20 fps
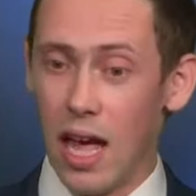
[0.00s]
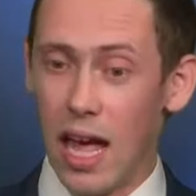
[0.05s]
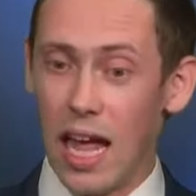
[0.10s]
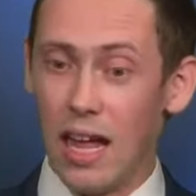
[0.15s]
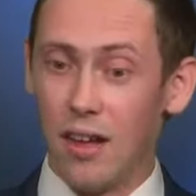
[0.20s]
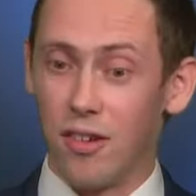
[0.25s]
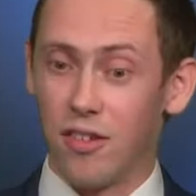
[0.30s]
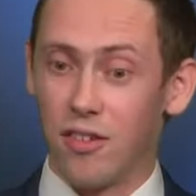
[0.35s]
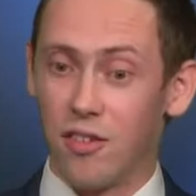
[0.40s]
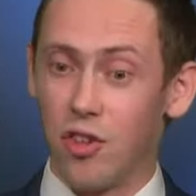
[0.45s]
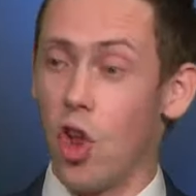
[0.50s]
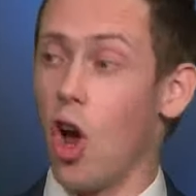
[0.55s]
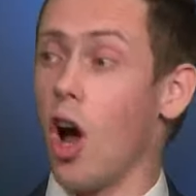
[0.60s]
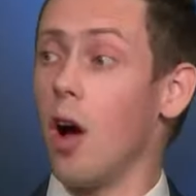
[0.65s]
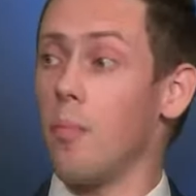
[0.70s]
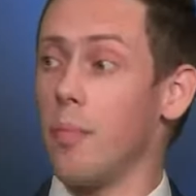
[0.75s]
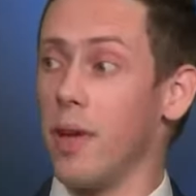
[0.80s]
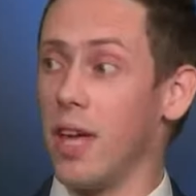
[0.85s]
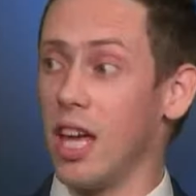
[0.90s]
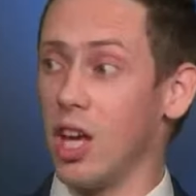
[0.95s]
is
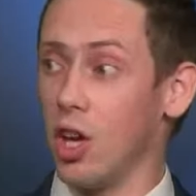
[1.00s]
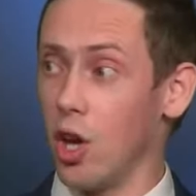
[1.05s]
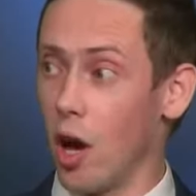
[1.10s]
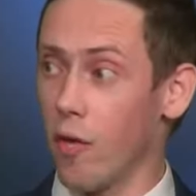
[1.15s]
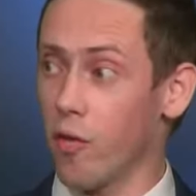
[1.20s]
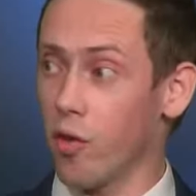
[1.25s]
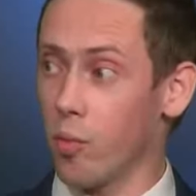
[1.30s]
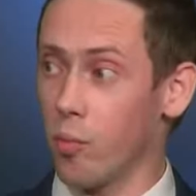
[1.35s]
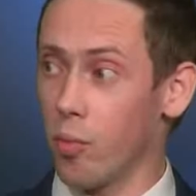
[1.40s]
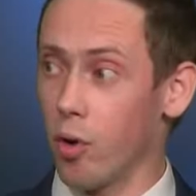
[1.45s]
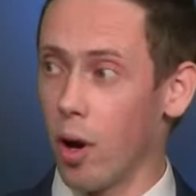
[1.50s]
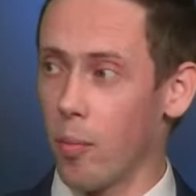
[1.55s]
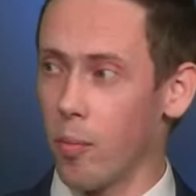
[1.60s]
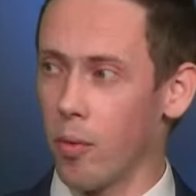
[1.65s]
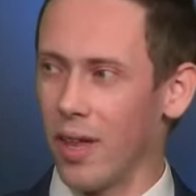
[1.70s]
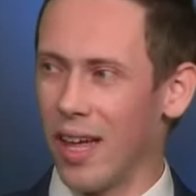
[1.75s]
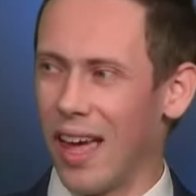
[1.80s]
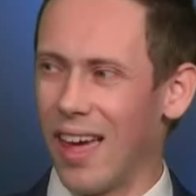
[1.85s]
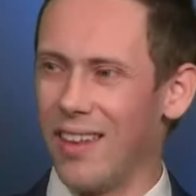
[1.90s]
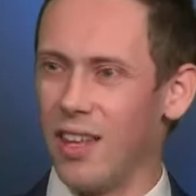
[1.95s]
not being governed
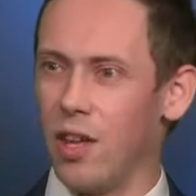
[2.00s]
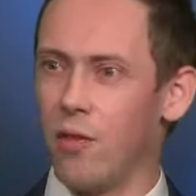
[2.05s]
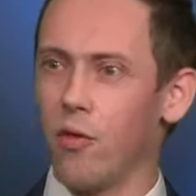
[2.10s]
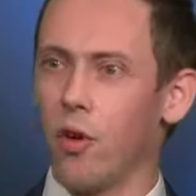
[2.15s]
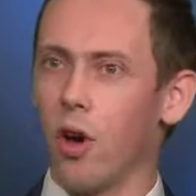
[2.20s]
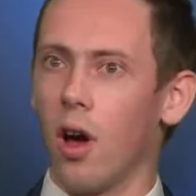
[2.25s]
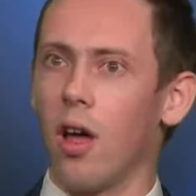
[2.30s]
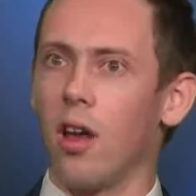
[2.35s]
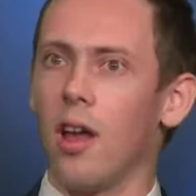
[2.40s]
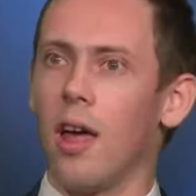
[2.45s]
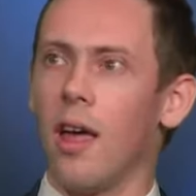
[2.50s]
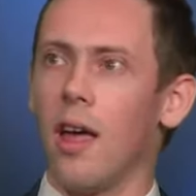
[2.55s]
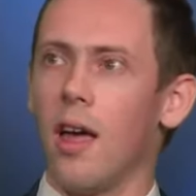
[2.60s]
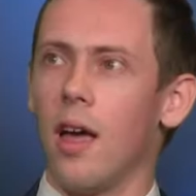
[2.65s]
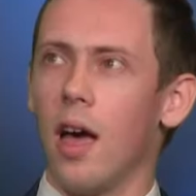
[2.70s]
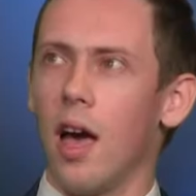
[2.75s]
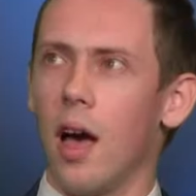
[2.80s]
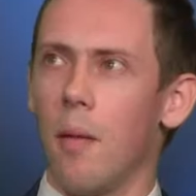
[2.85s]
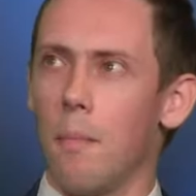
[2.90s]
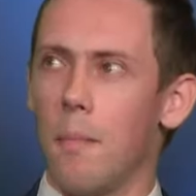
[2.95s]
properly, and you've got
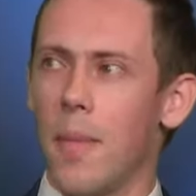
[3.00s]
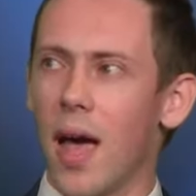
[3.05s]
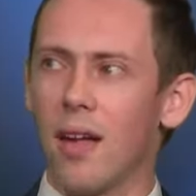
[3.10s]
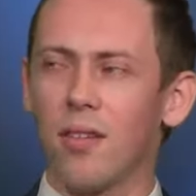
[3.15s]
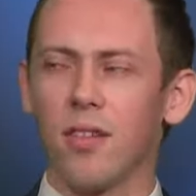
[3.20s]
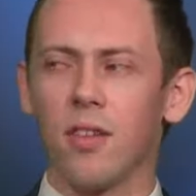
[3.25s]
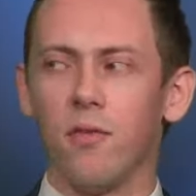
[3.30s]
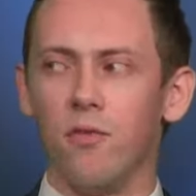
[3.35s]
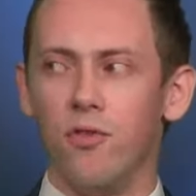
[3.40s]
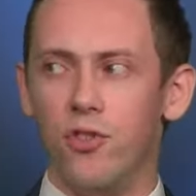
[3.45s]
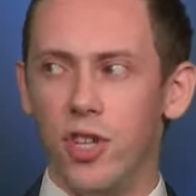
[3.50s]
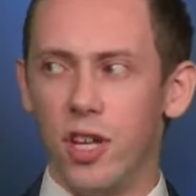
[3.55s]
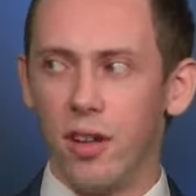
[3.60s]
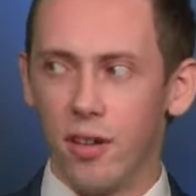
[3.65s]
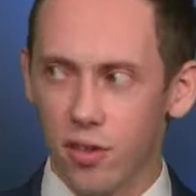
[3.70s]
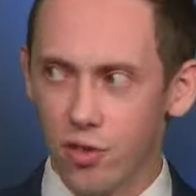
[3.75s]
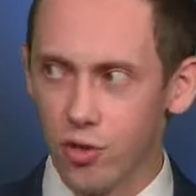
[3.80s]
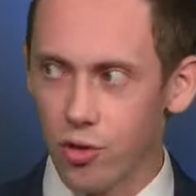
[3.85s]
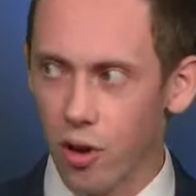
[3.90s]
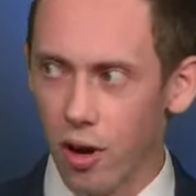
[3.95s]
a massive
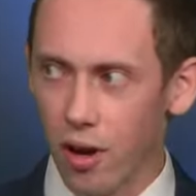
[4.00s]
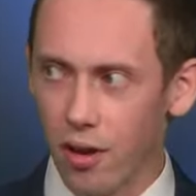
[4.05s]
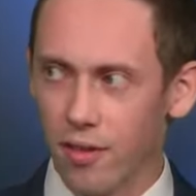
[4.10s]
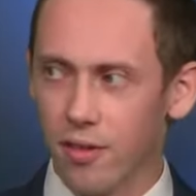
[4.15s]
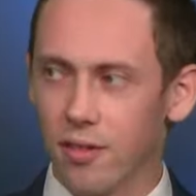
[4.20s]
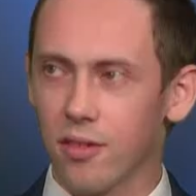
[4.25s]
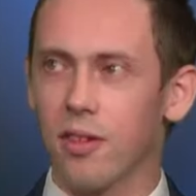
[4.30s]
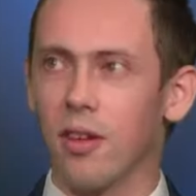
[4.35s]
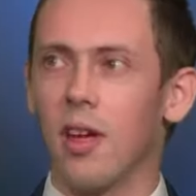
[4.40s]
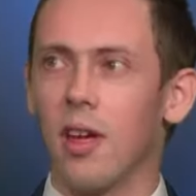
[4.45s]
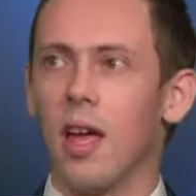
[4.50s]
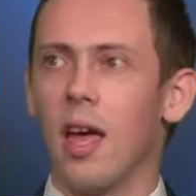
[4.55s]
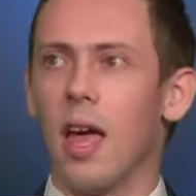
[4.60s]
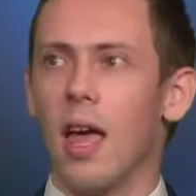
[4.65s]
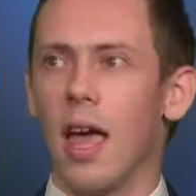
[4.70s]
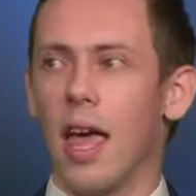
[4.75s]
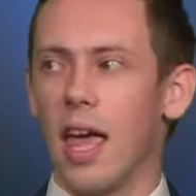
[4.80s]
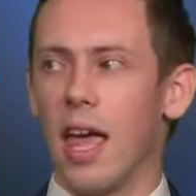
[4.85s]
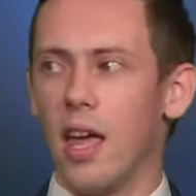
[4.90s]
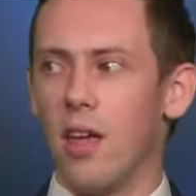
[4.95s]
distrust
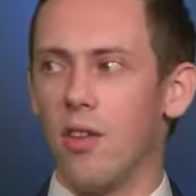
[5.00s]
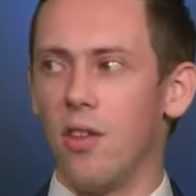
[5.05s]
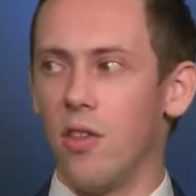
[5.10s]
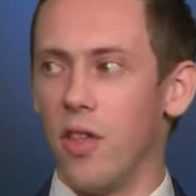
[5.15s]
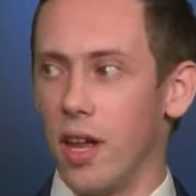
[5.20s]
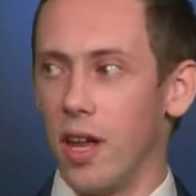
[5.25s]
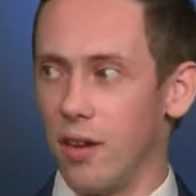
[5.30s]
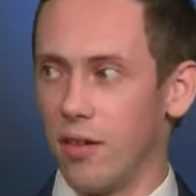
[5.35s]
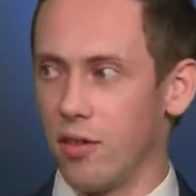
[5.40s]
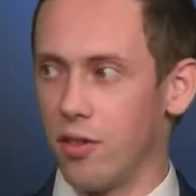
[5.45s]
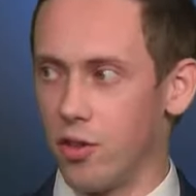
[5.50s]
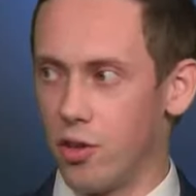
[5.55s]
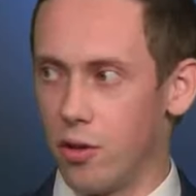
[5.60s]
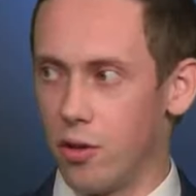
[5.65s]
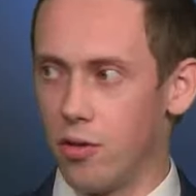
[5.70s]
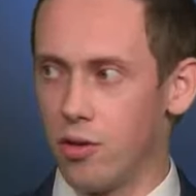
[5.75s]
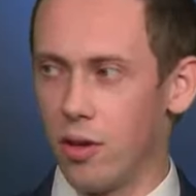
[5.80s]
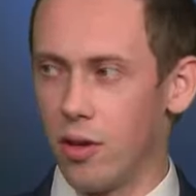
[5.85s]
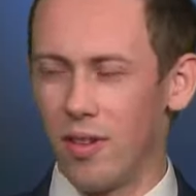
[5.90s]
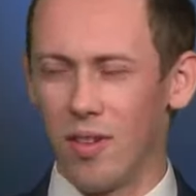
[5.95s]
in the
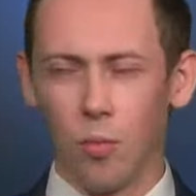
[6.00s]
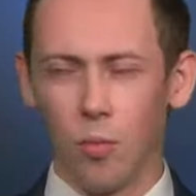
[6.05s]
institutions.